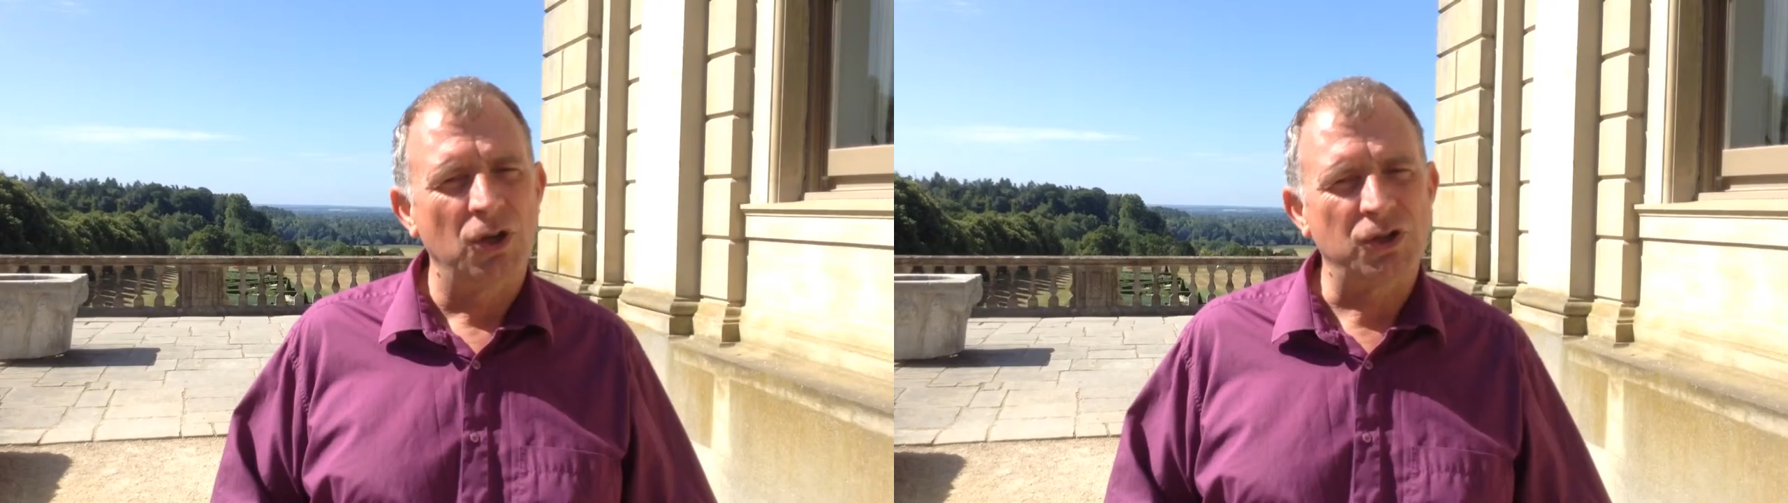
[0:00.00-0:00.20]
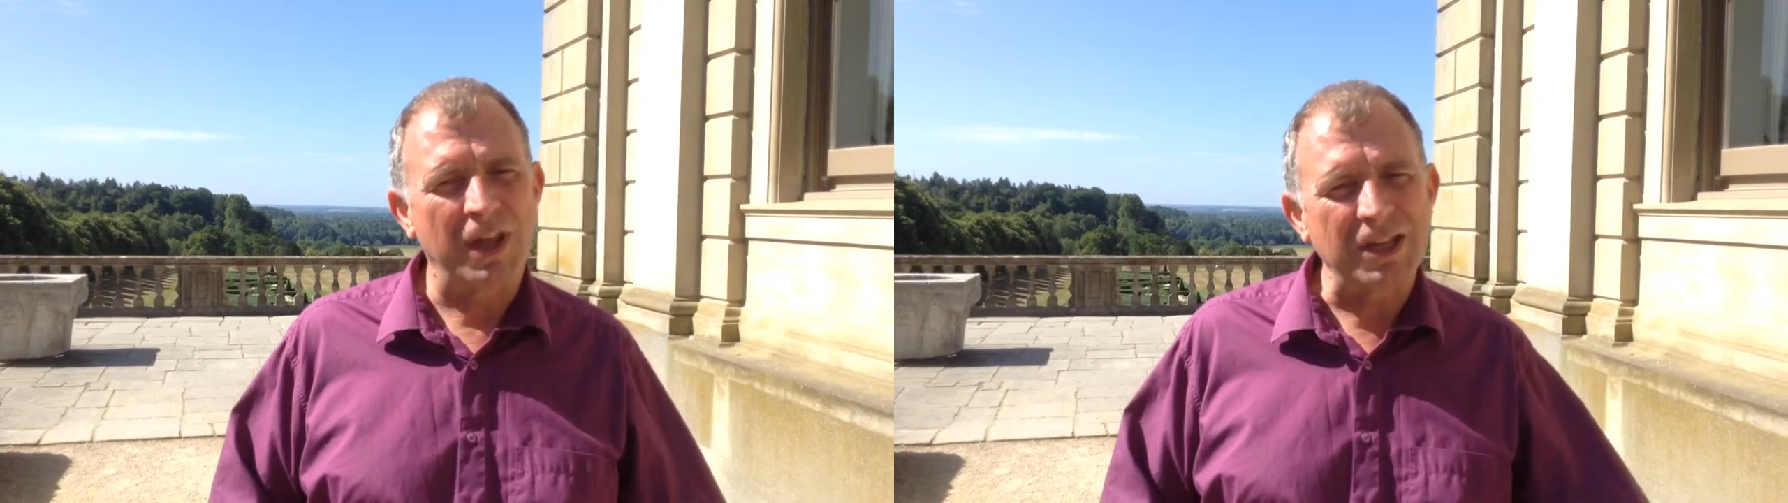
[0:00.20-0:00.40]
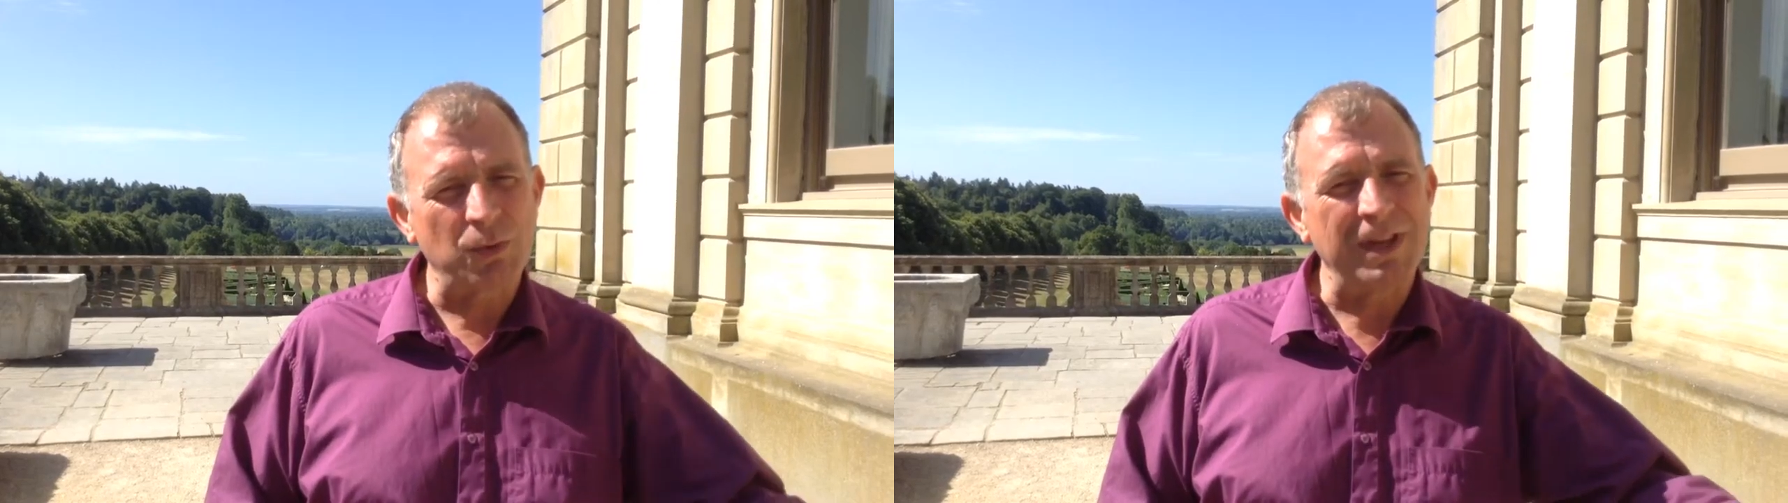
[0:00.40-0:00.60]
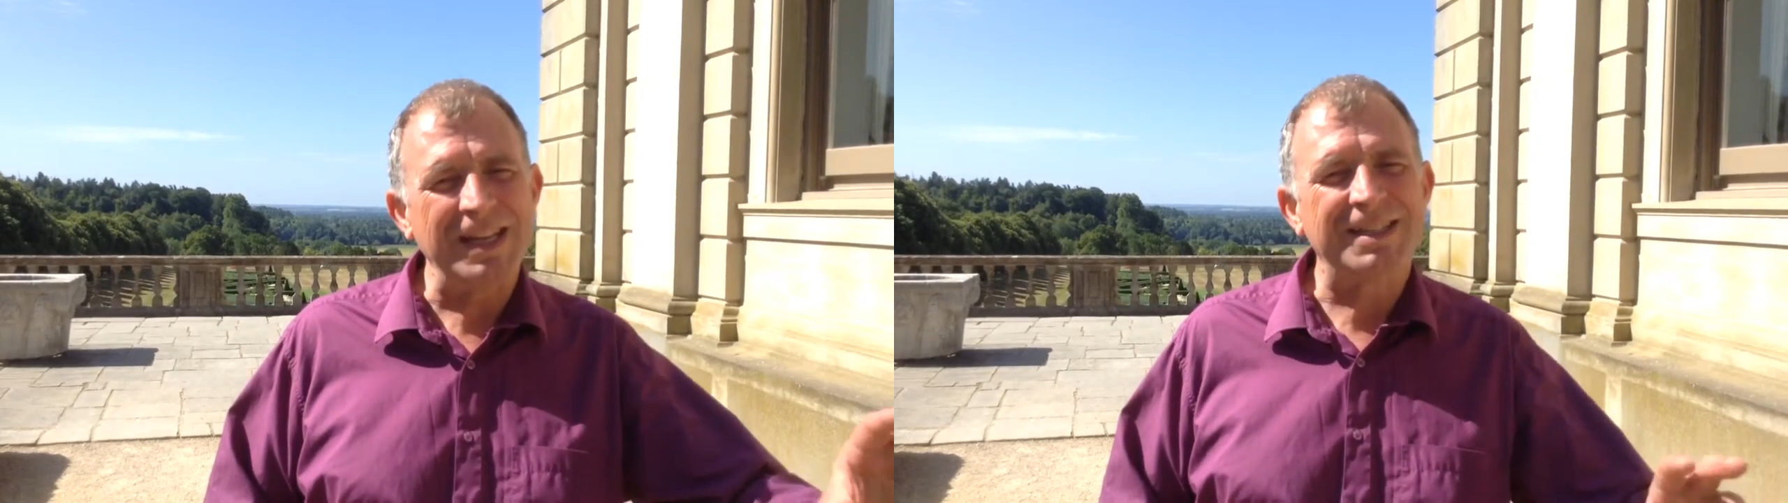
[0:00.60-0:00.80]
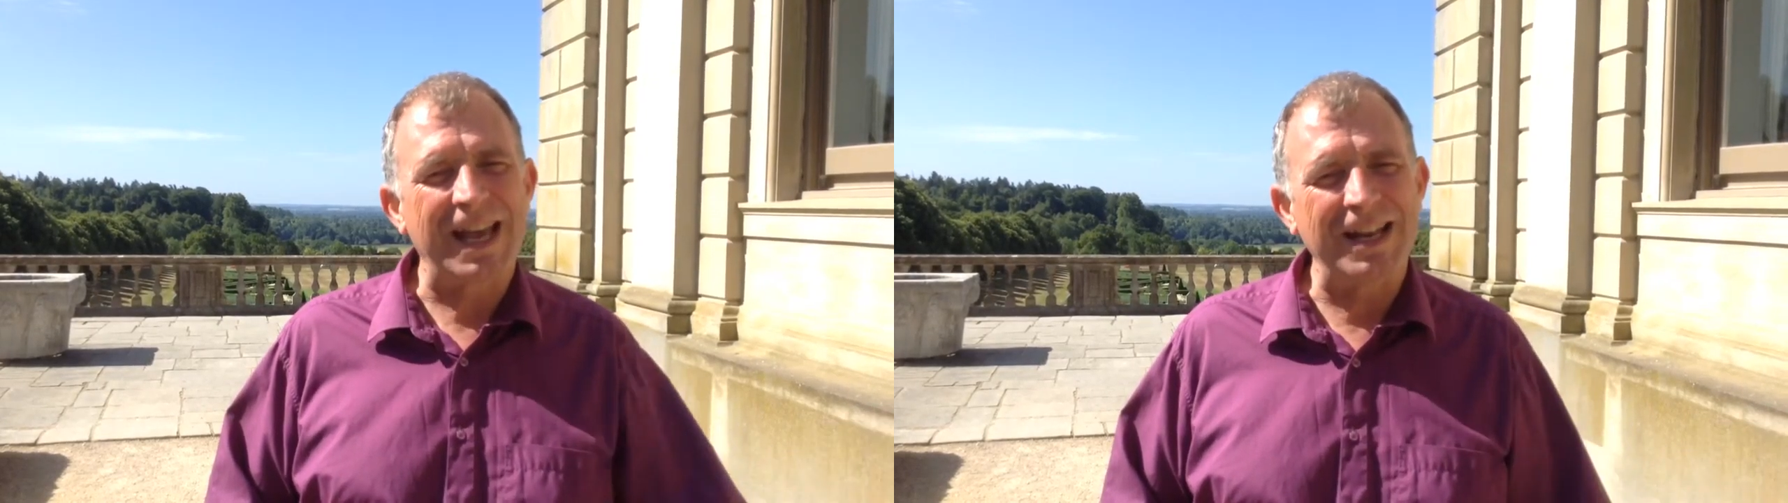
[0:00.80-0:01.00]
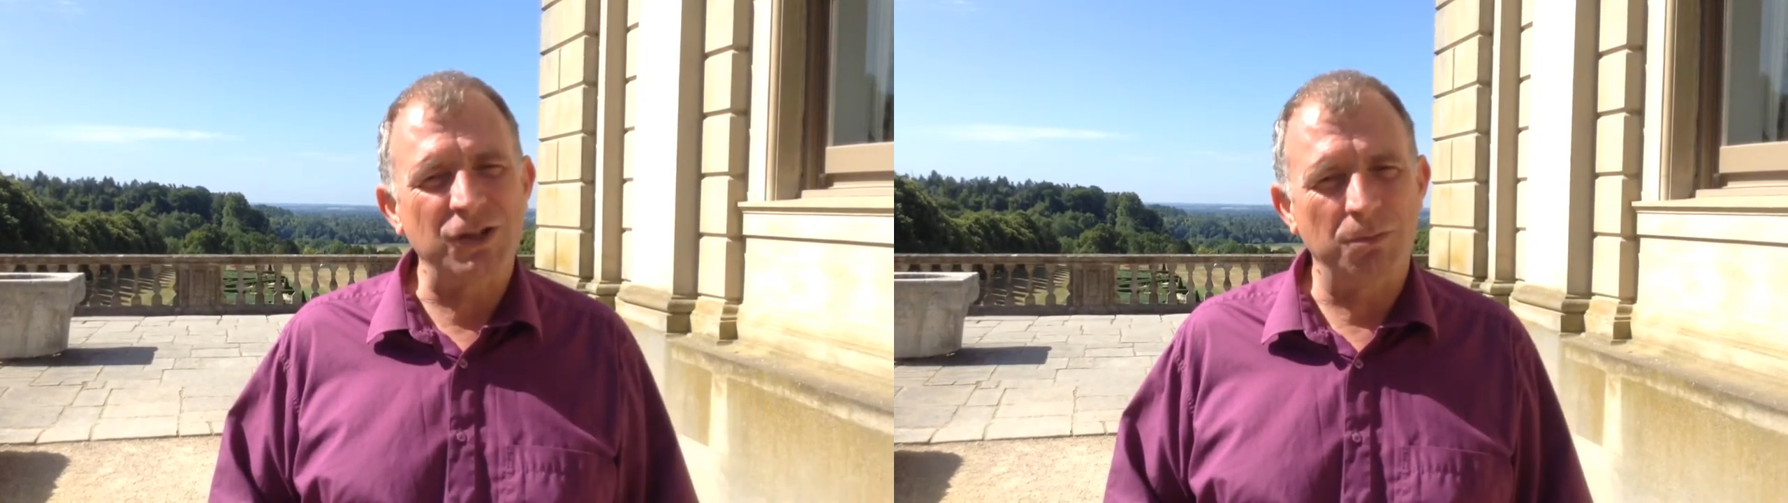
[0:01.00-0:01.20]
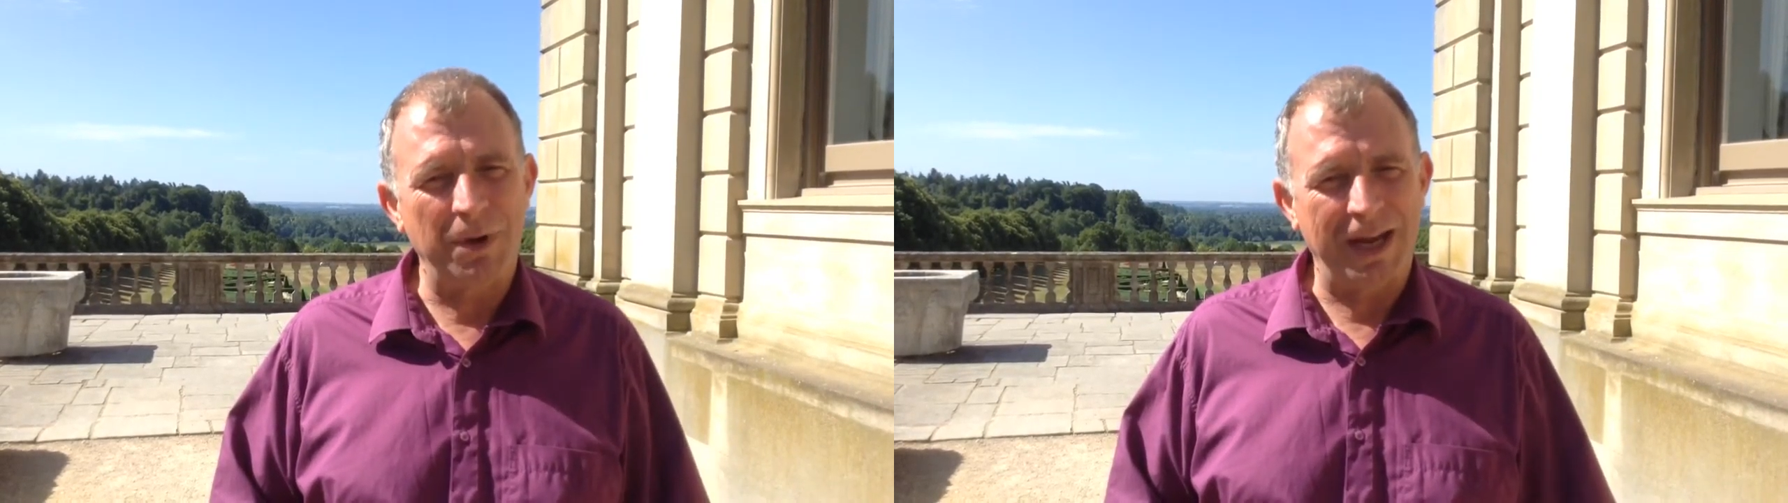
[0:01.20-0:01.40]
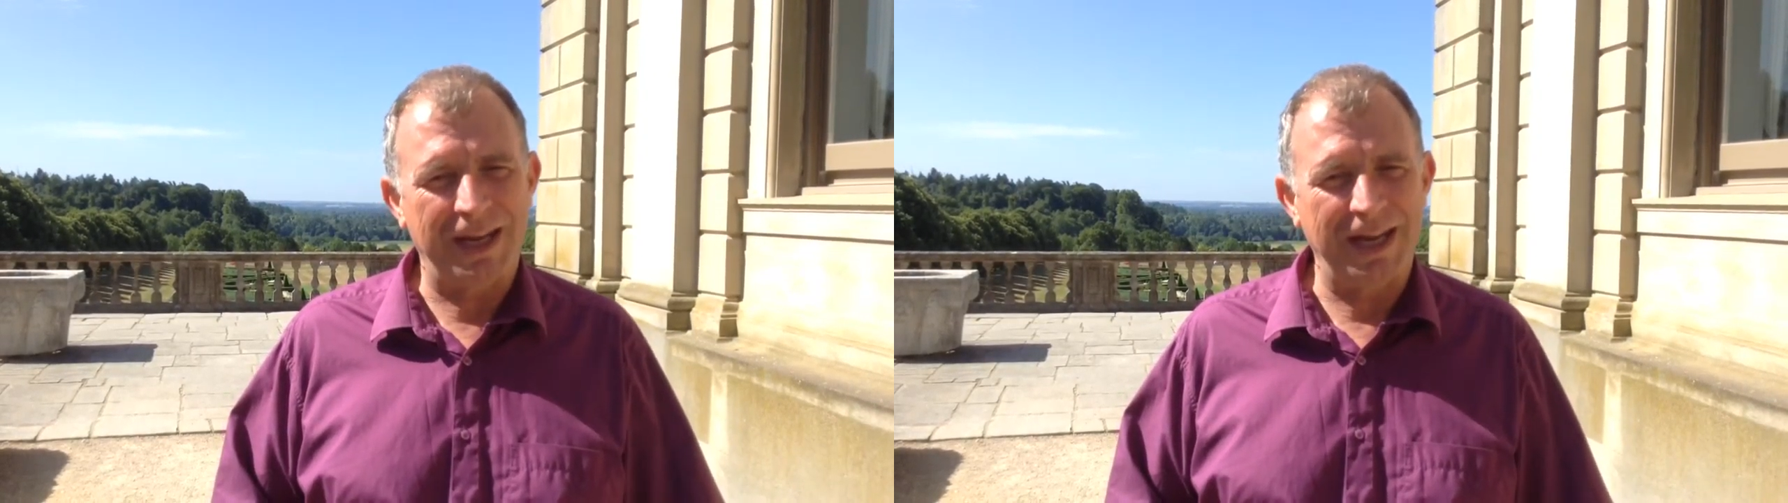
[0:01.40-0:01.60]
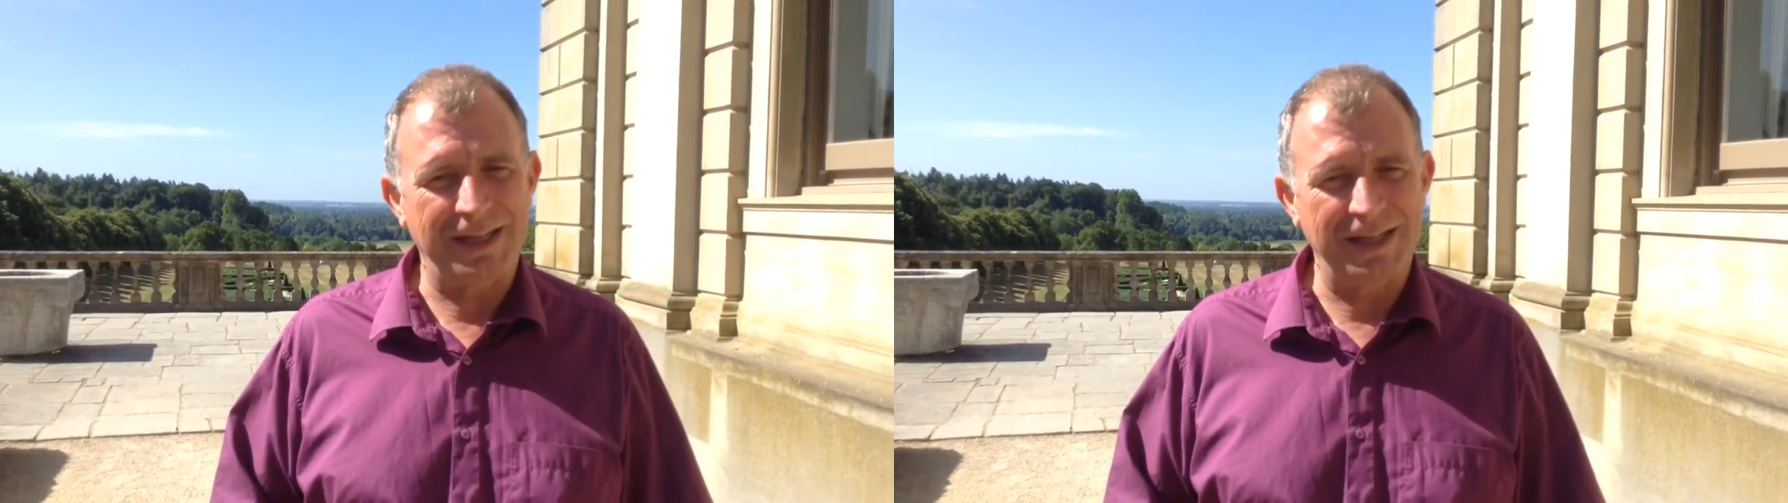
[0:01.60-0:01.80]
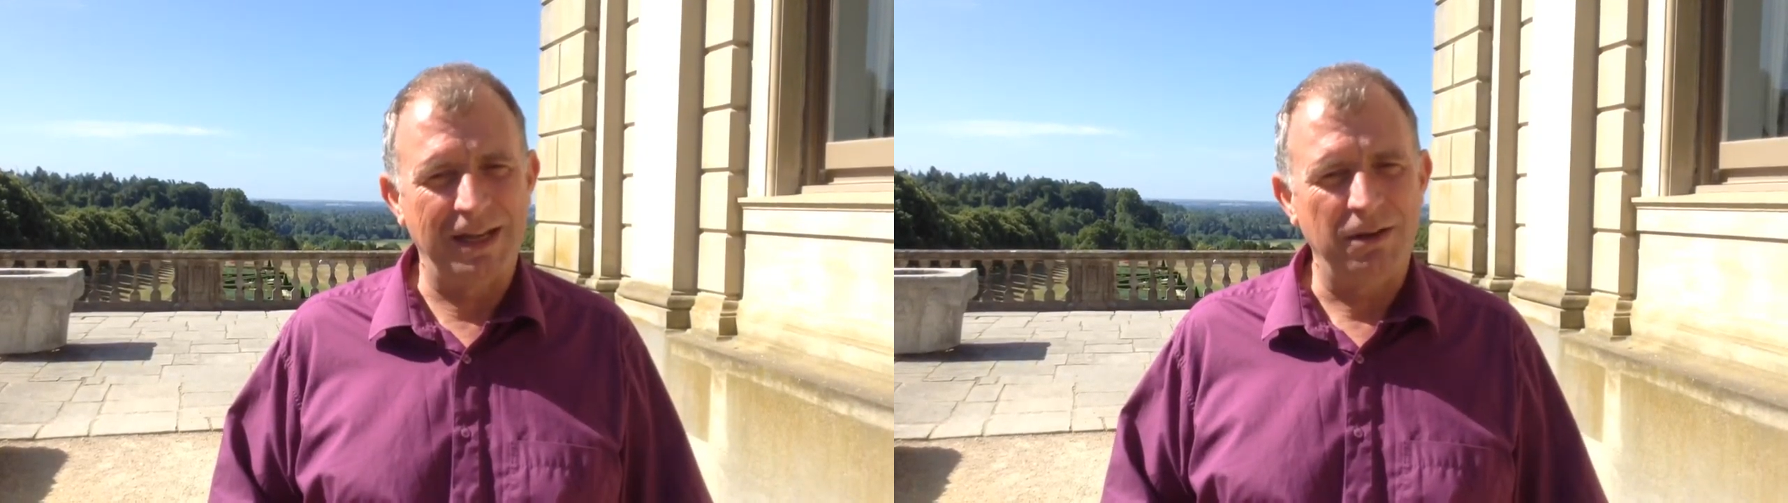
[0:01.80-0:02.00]
So that's where the intelligent bit
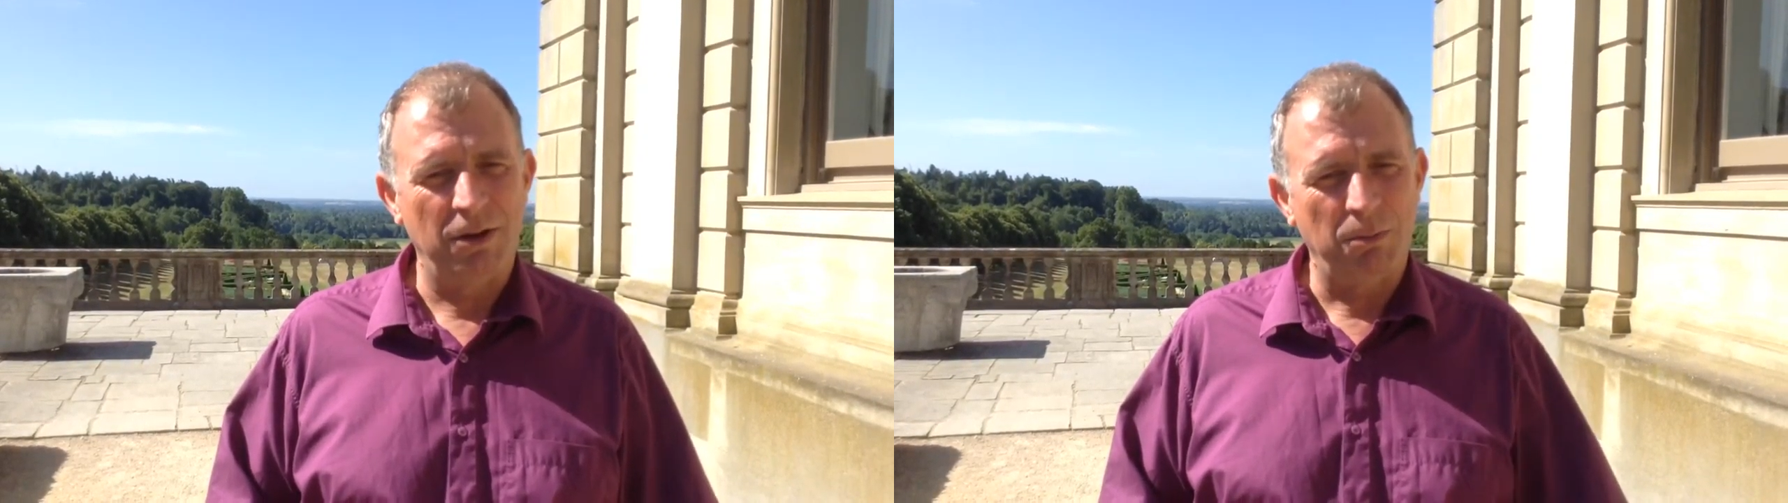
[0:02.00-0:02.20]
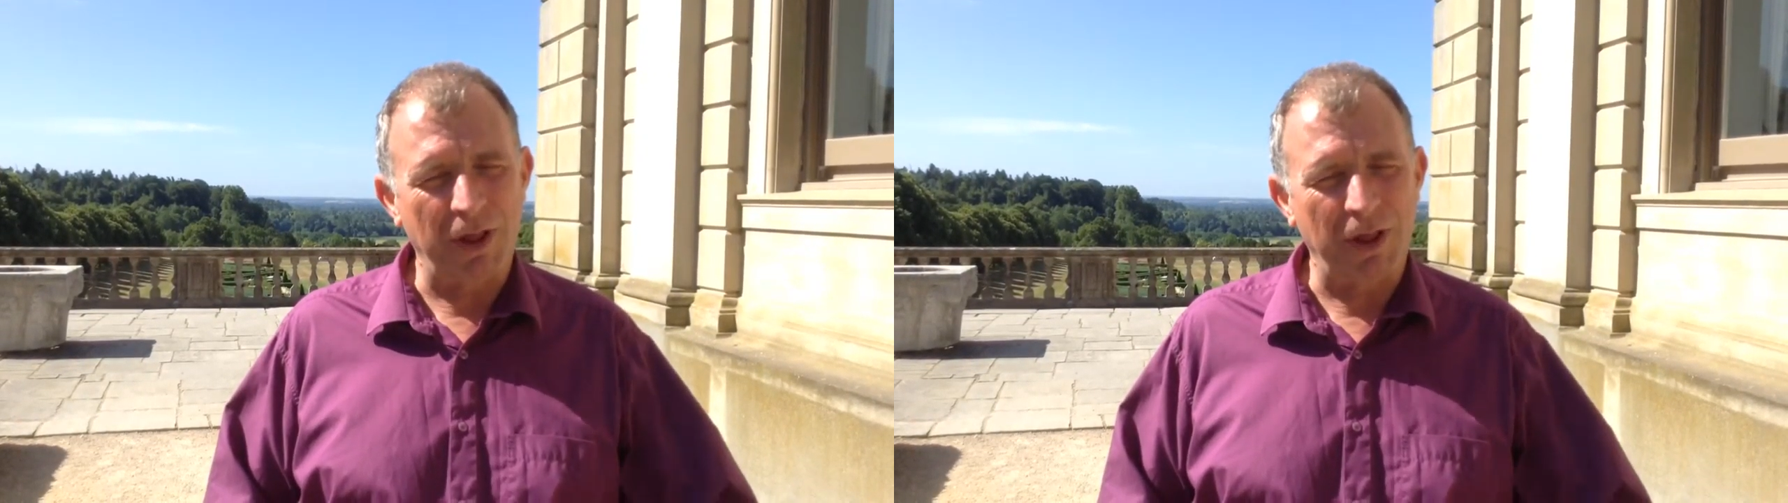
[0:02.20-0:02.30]
kicks in.